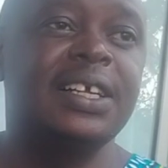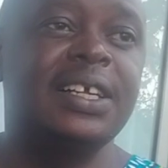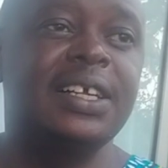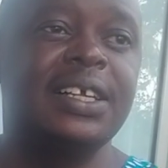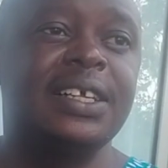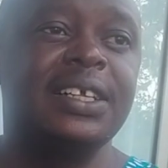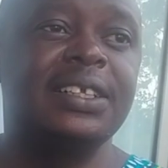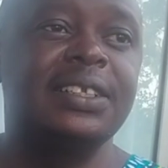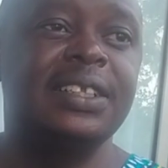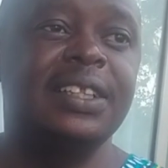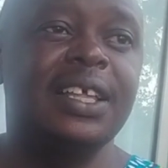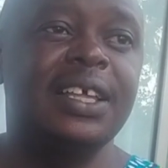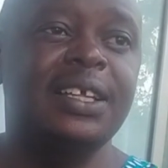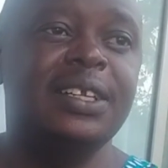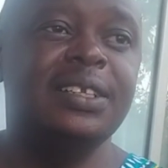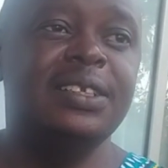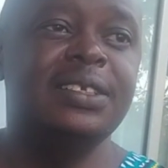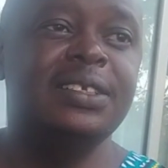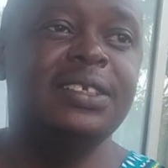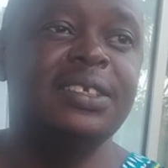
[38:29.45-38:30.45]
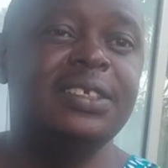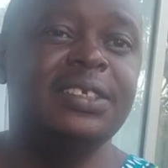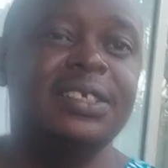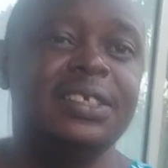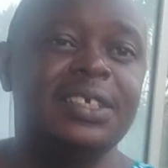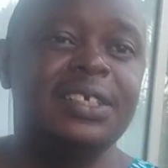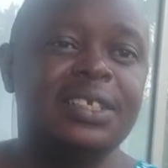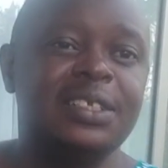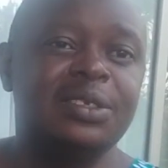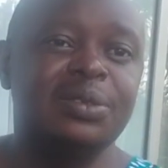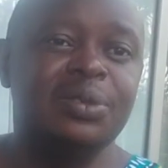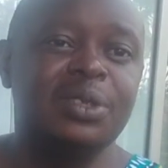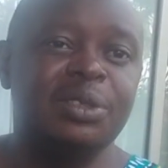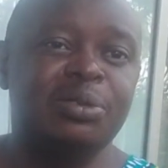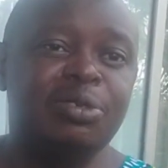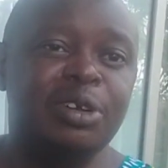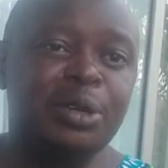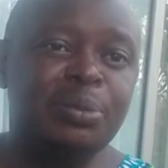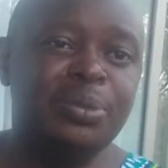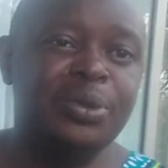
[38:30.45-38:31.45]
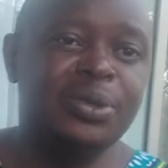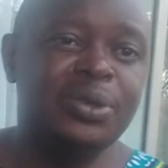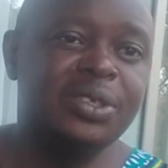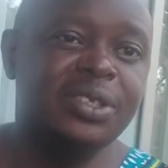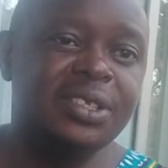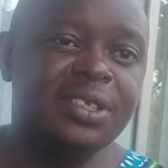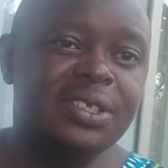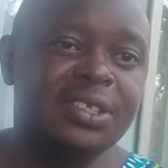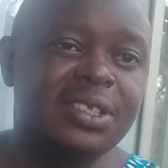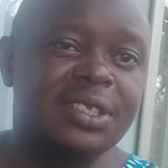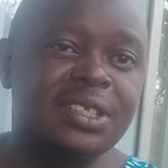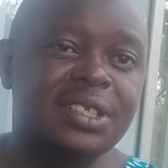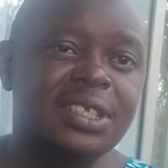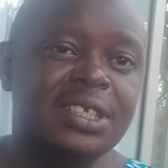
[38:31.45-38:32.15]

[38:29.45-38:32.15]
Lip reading: and then it heals with fibrosis.